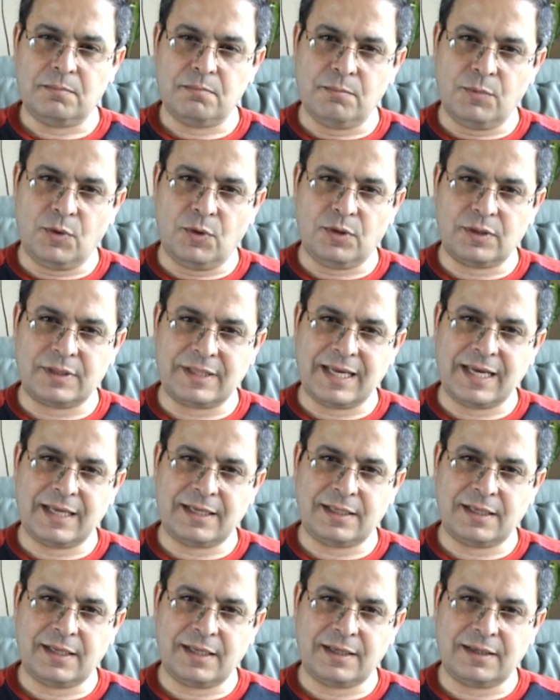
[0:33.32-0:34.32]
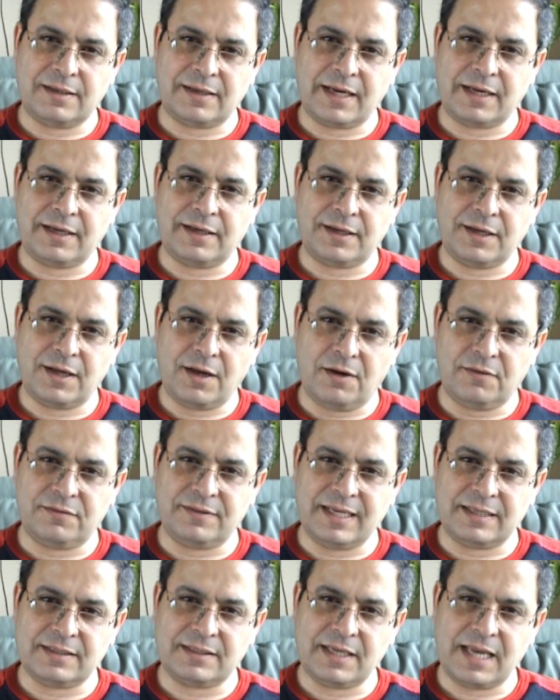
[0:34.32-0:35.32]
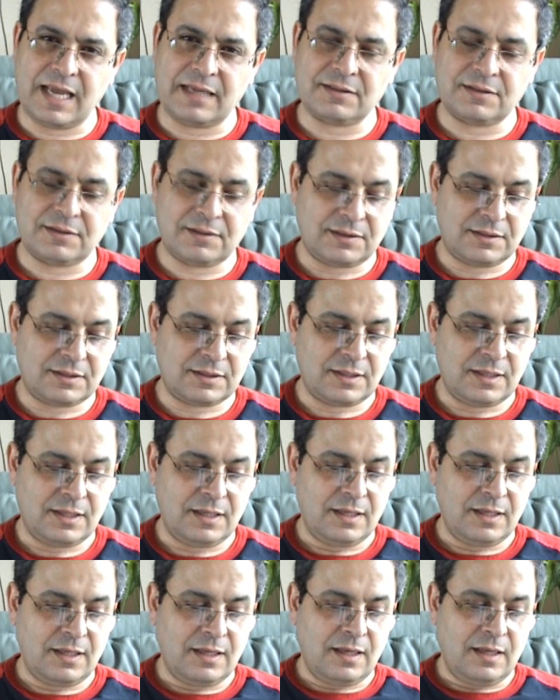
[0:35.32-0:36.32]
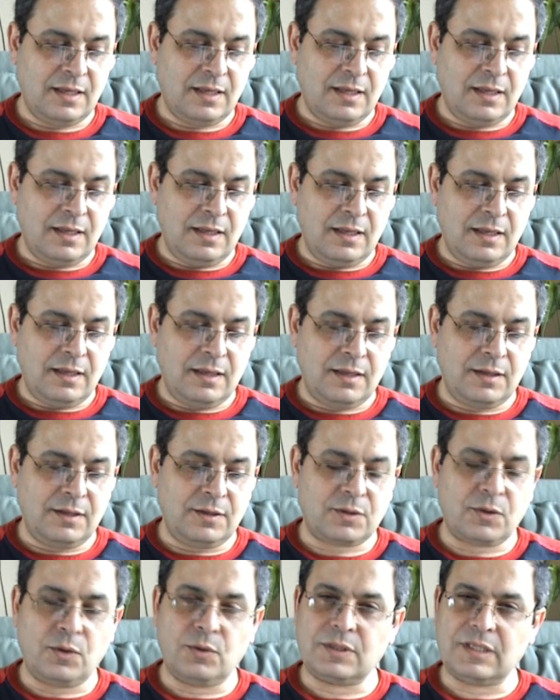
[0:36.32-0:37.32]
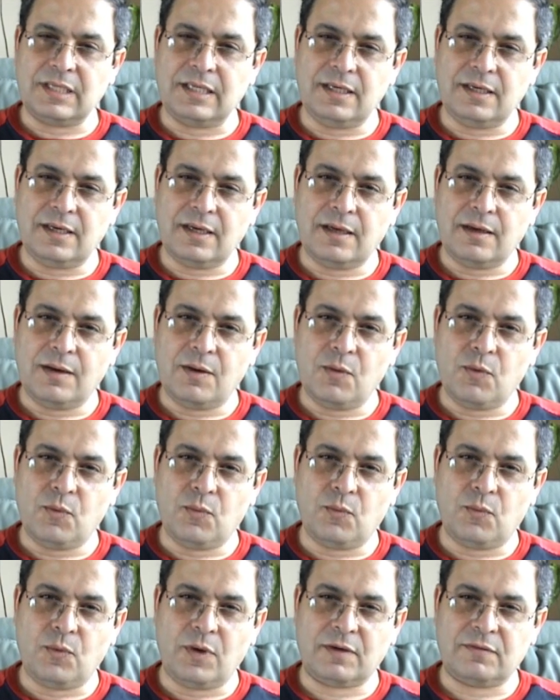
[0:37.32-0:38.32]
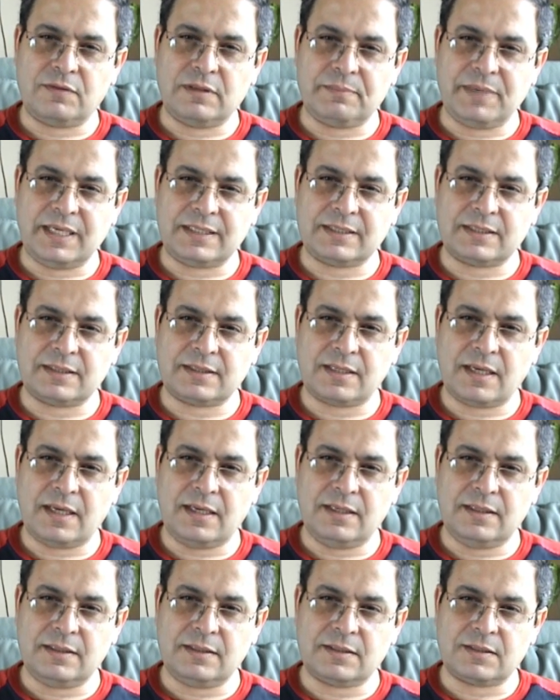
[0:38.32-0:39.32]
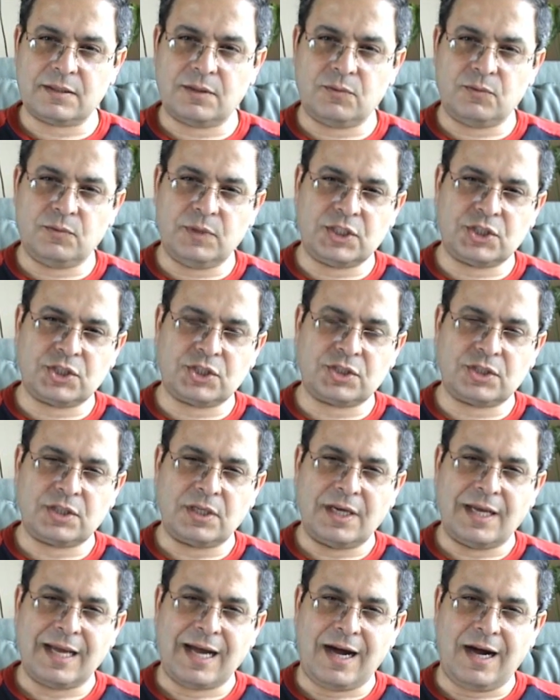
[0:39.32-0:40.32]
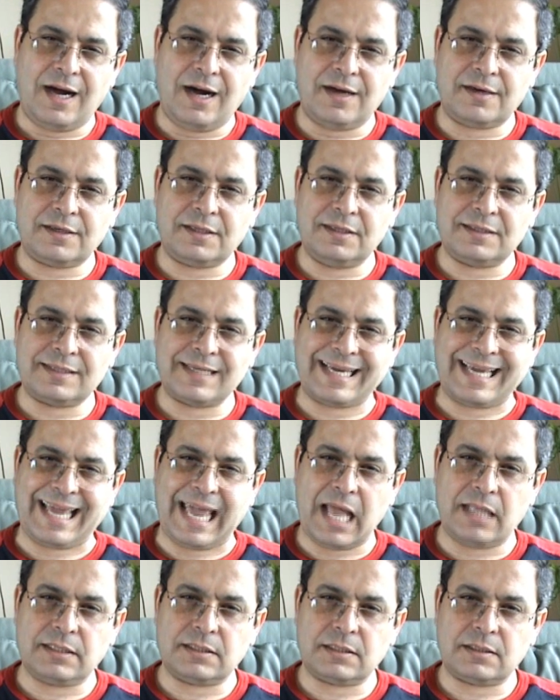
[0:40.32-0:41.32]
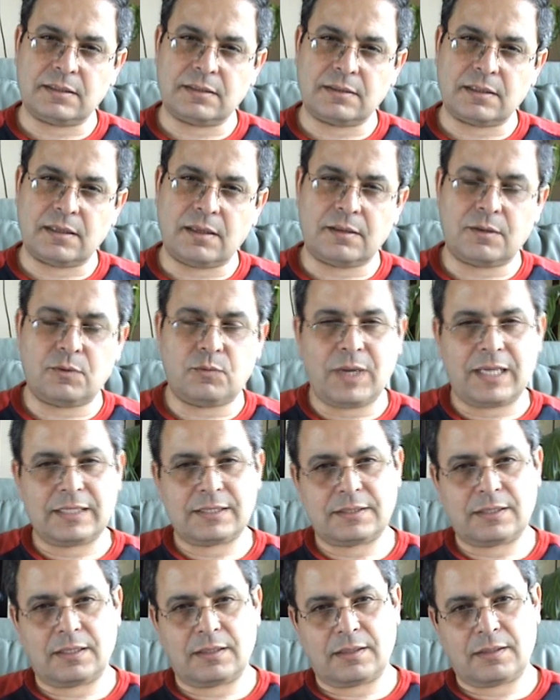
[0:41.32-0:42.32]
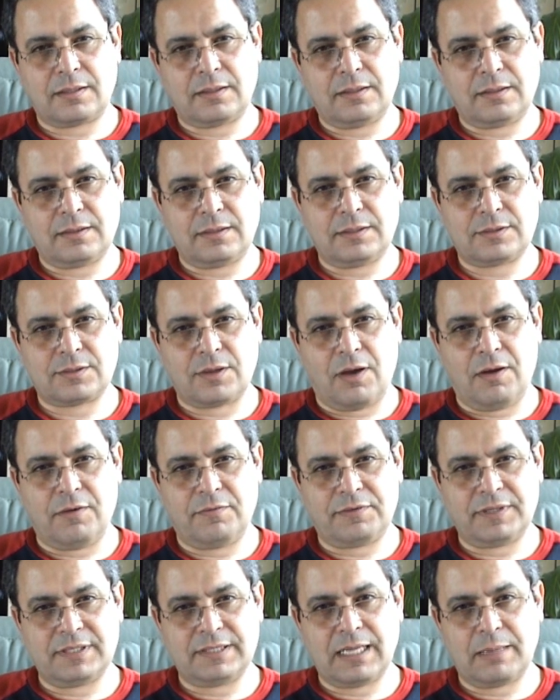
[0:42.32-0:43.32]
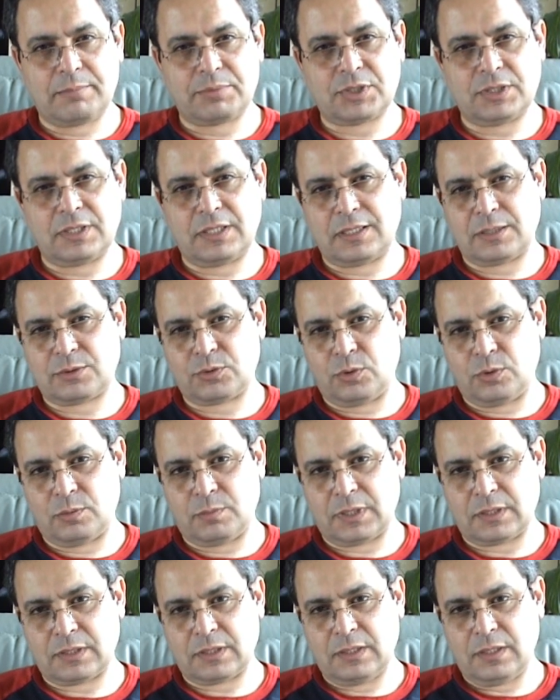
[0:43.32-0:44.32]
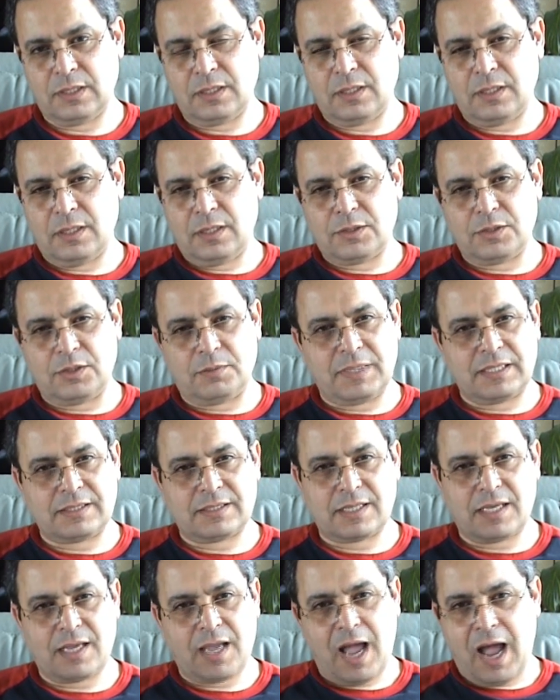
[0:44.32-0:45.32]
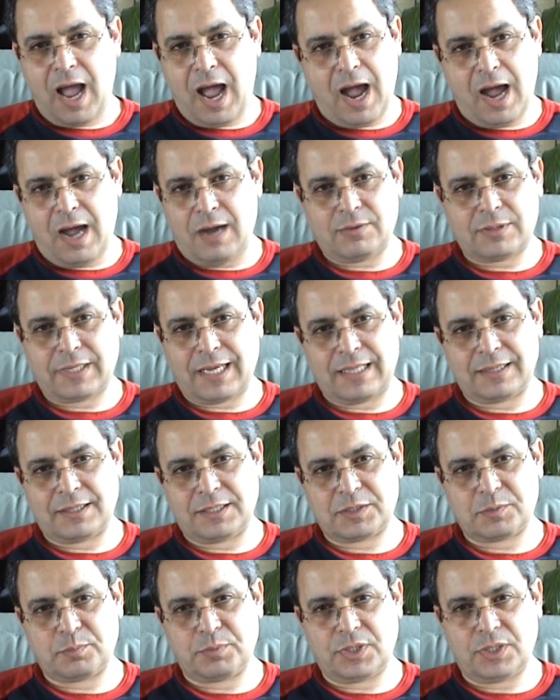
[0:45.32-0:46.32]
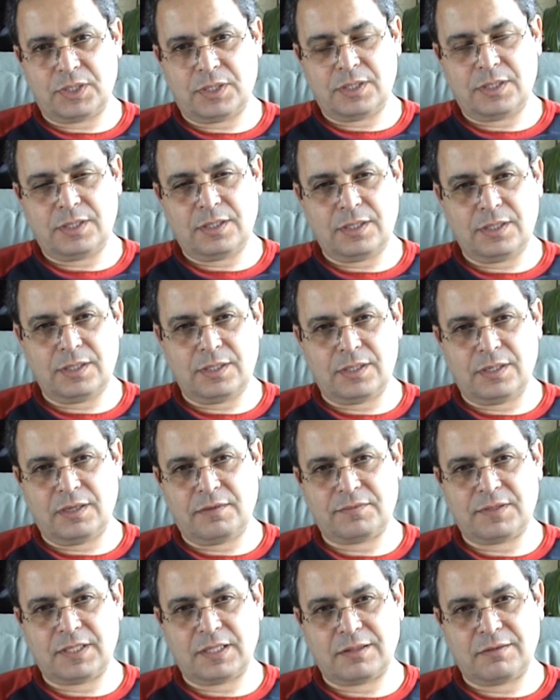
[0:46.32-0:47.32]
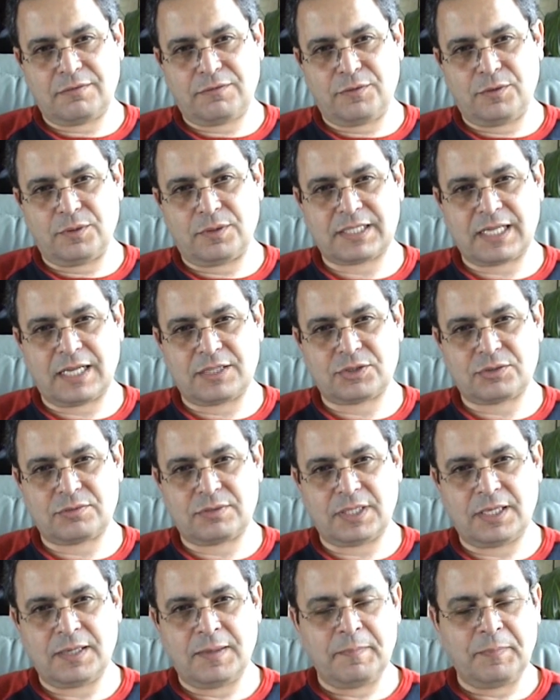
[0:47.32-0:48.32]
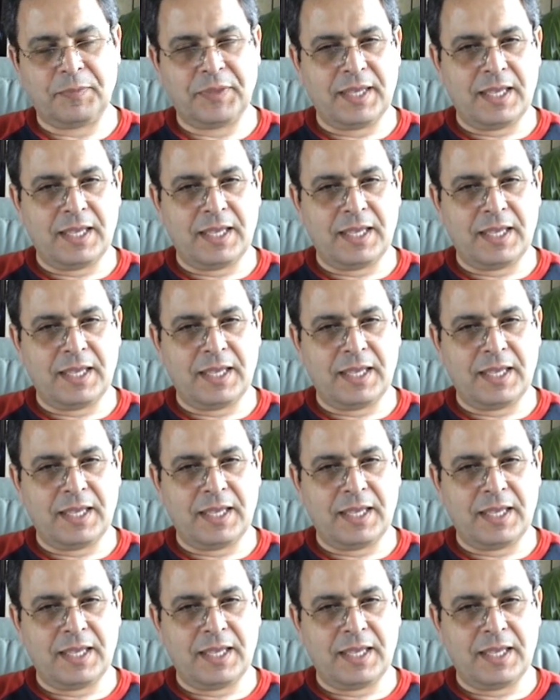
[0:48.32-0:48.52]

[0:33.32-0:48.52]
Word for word: more than Gregory of Nazianzus. He wrote here one of the best sayings which argues against the Western theories of redemption and atonement. You may say, how can this be? He lived in the fourth century,